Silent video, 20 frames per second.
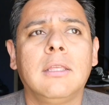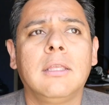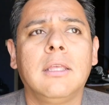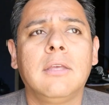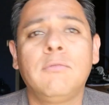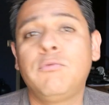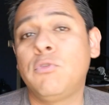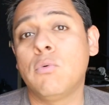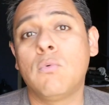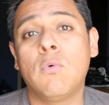
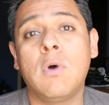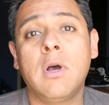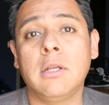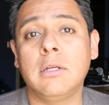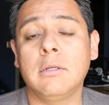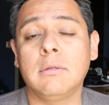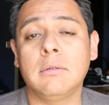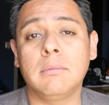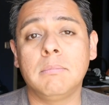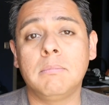If you
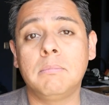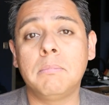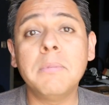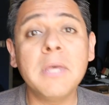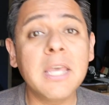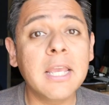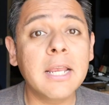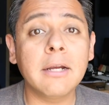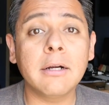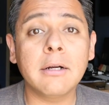want
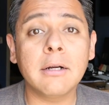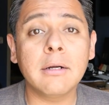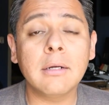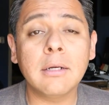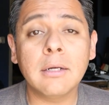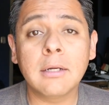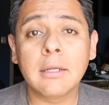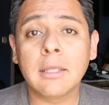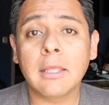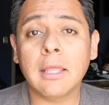
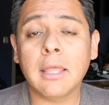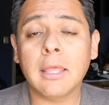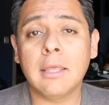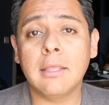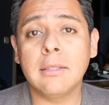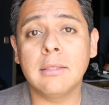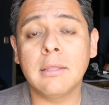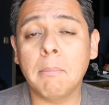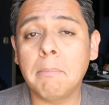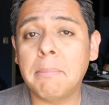bigger
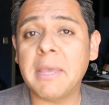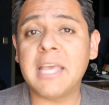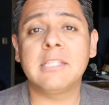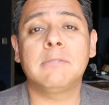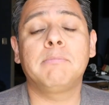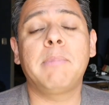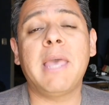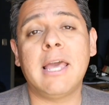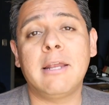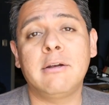and the
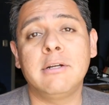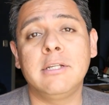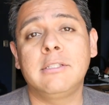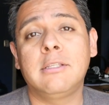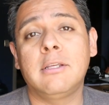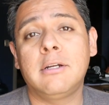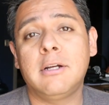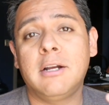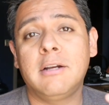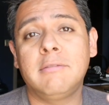best batteries
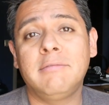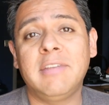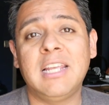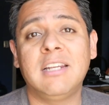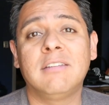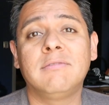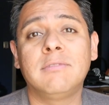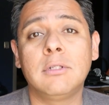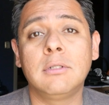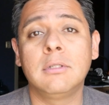that are
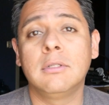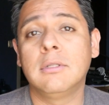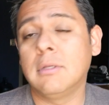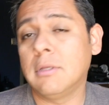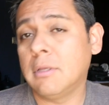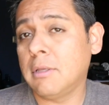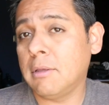available,